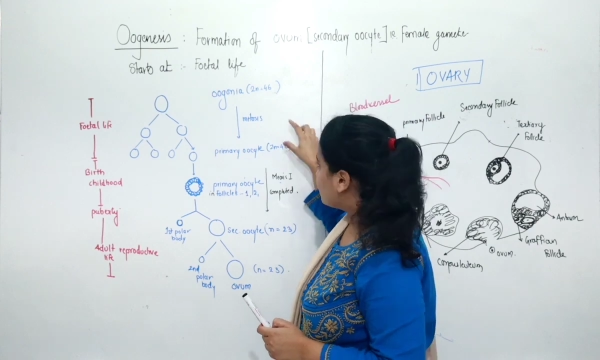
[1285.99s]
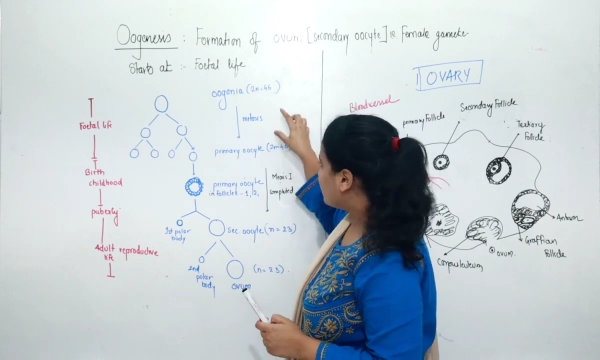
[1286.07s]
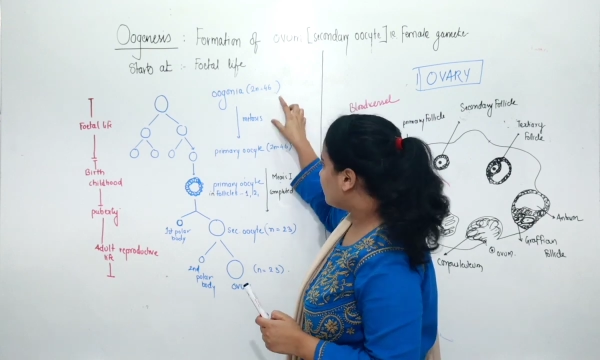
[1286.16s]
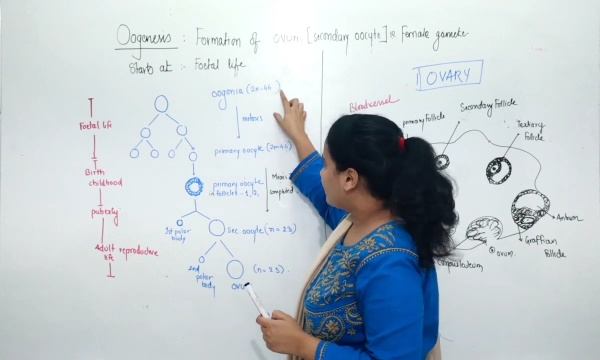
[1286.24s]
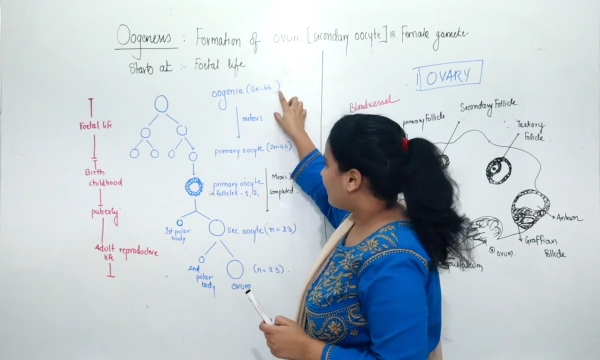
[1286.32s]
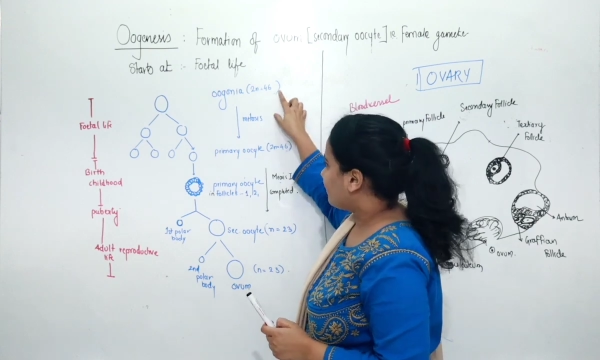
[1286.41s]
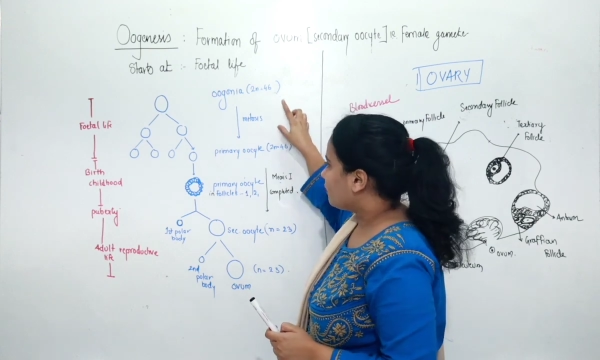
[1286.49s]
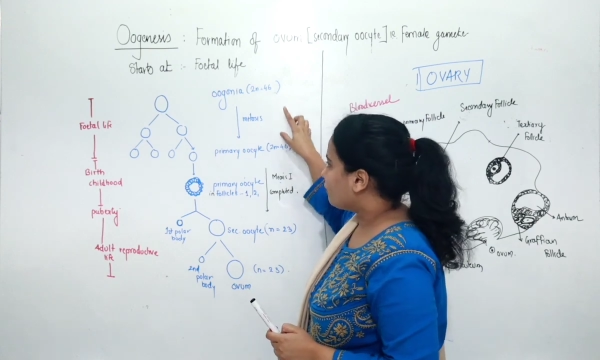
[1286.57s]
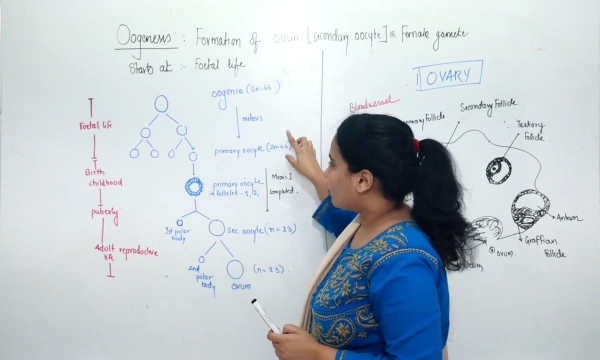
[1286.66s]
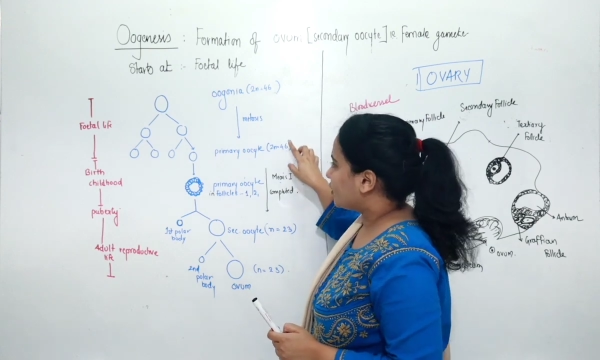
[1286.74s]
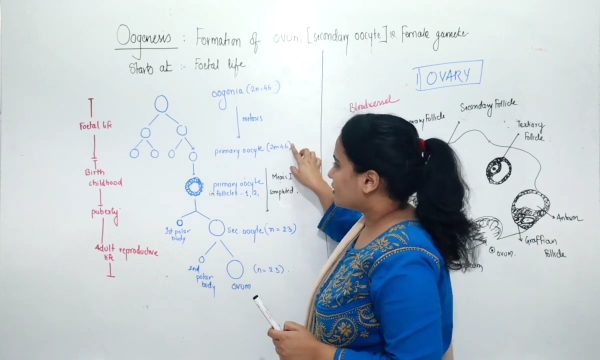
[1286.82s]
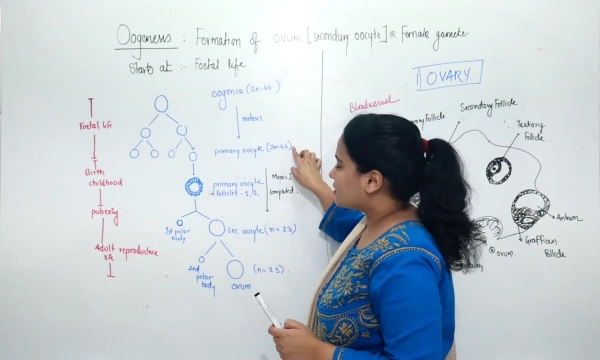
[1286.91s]
So it will be having
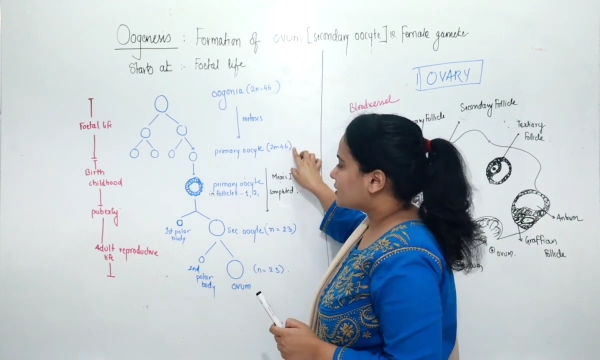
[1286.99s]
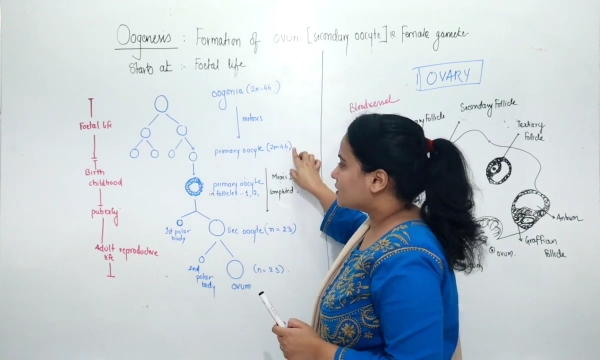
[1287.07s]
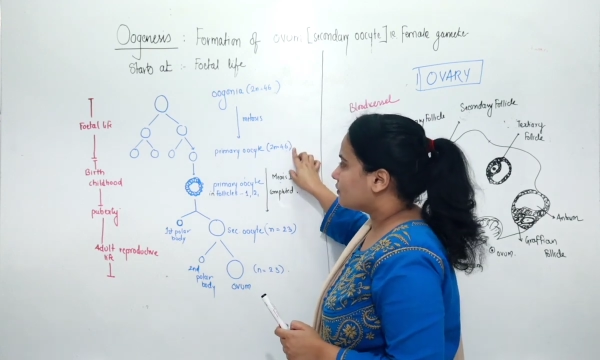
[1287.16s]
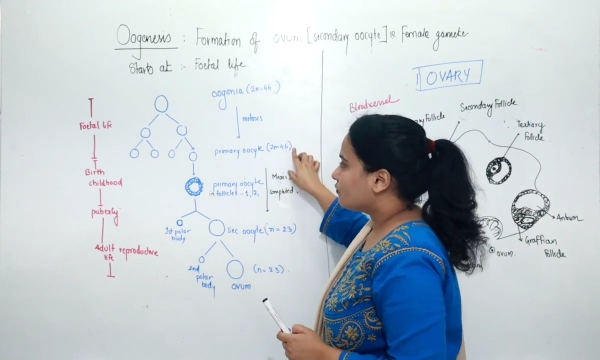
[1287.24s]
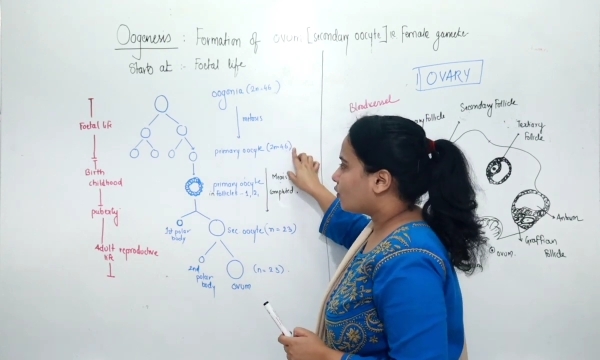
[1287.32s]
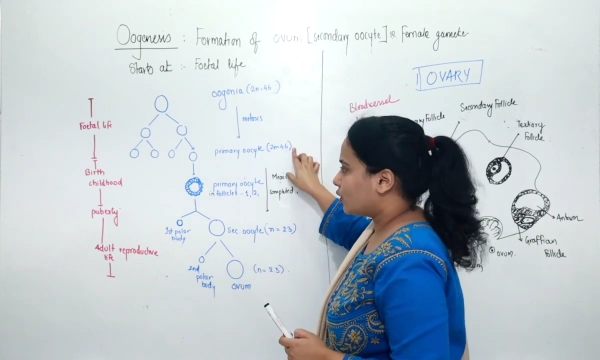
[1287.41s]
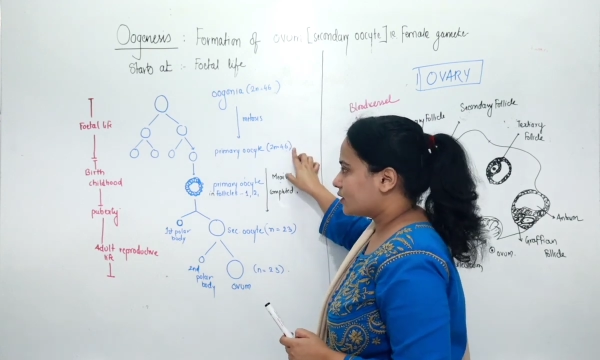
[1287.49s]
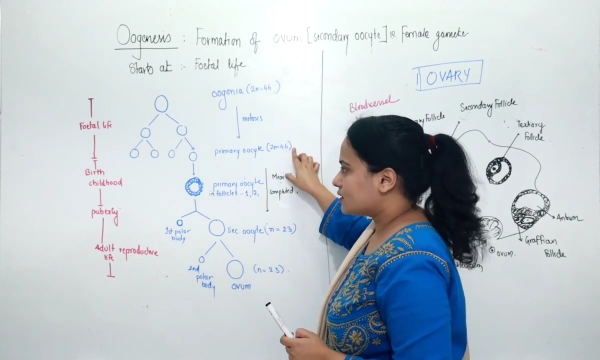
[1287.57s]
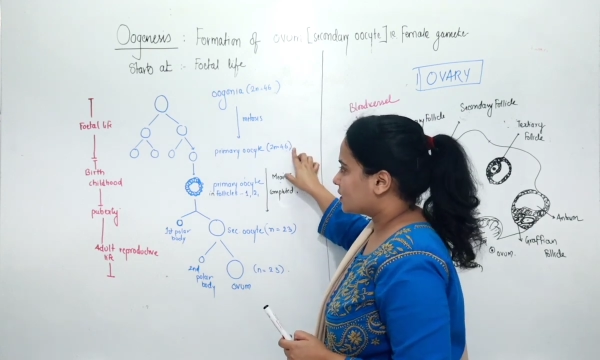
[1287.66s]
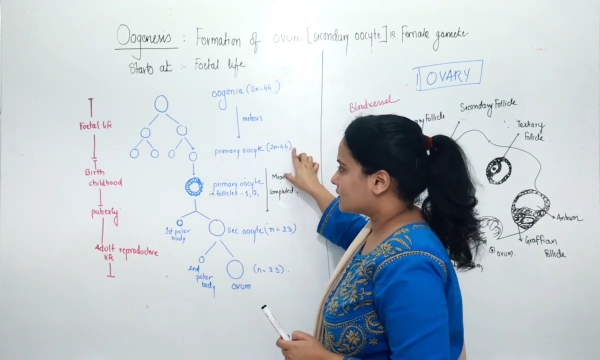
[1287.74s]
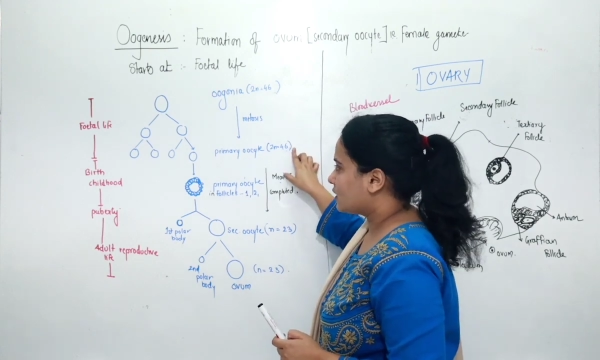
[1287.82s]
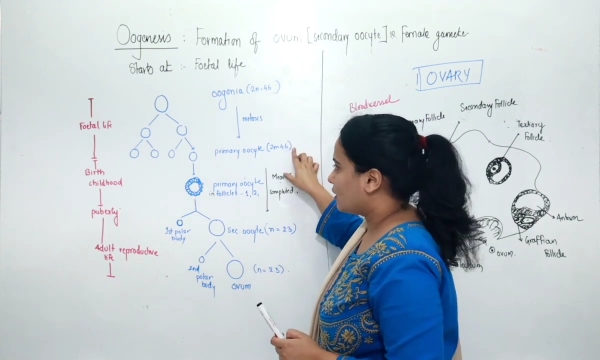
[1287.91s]
46 and
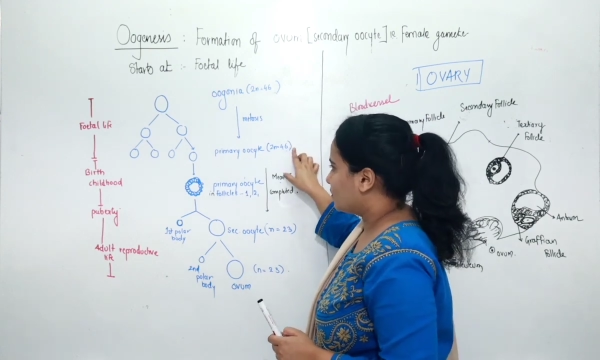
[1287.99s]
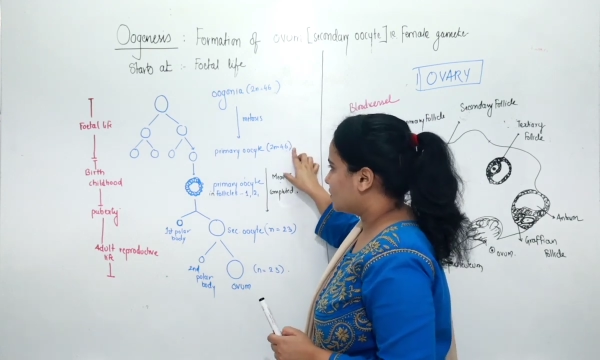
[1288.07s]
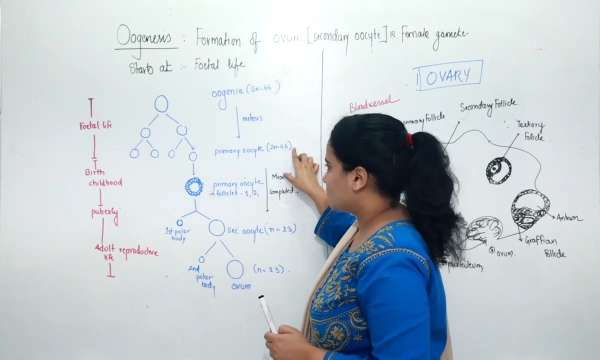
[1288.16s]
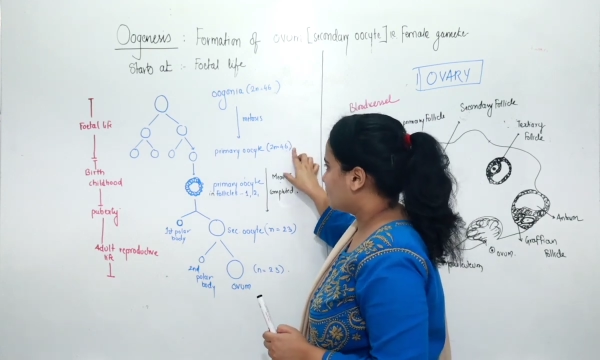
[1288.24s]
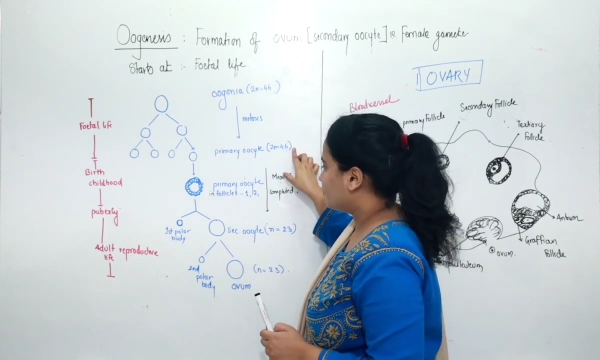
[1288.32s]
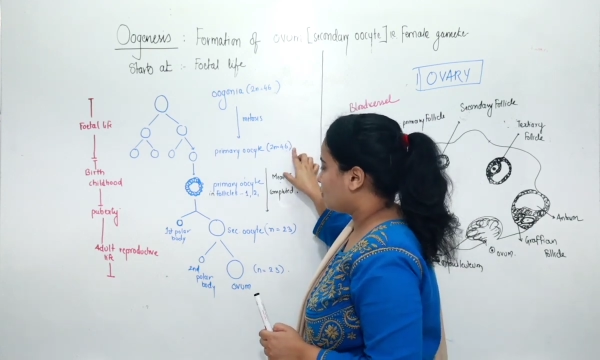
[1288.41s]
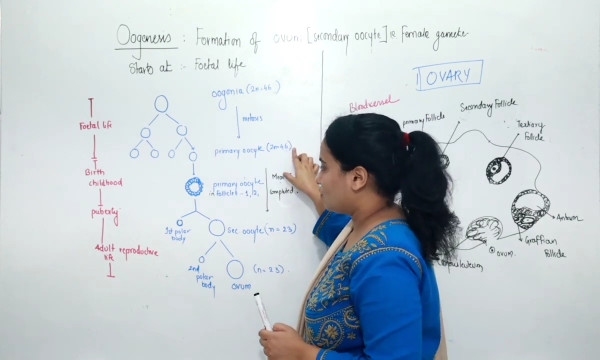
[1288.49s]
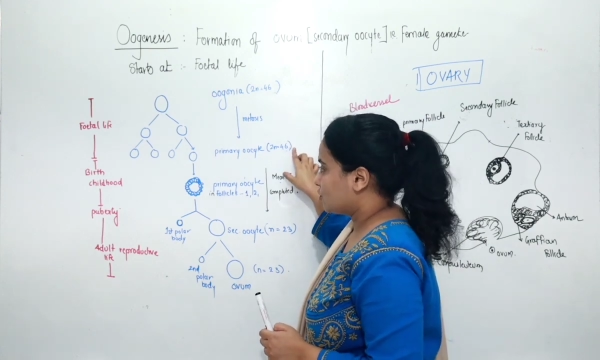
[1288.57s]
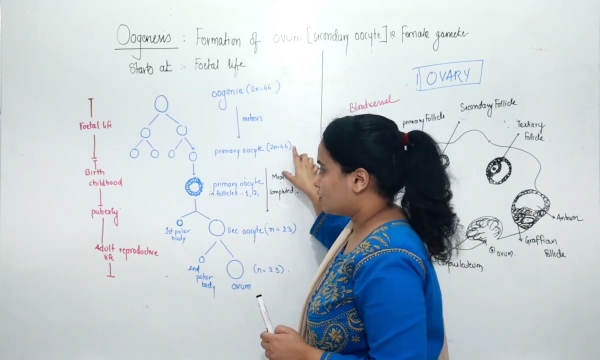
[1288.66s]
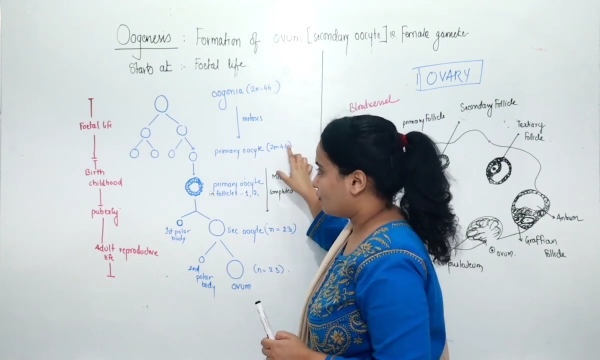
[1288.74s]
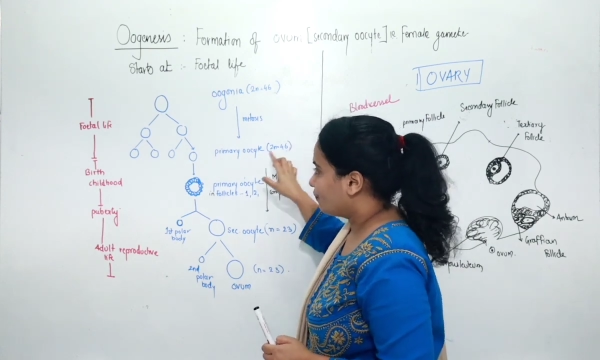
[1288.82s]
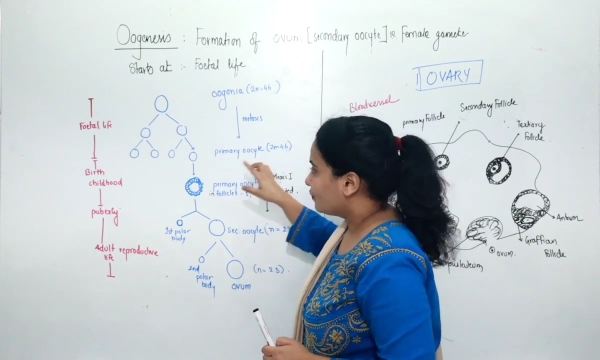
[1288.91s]
46 numbers of
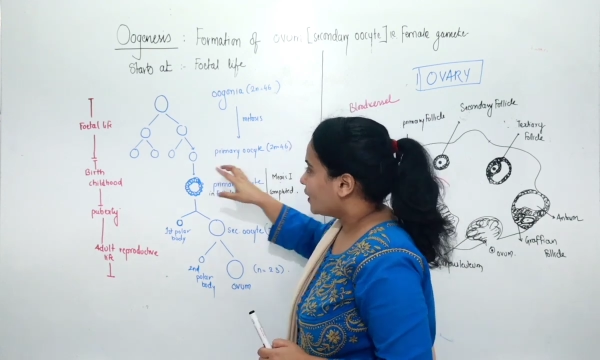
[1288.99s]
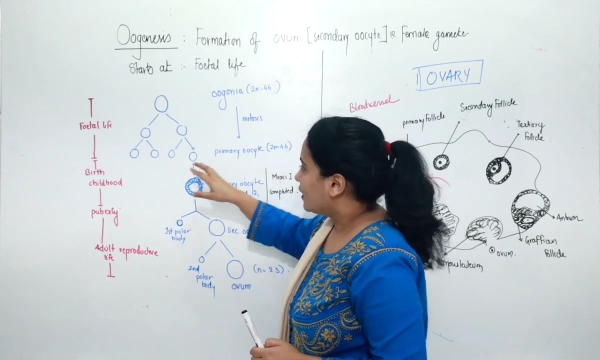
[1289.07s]
chromosome.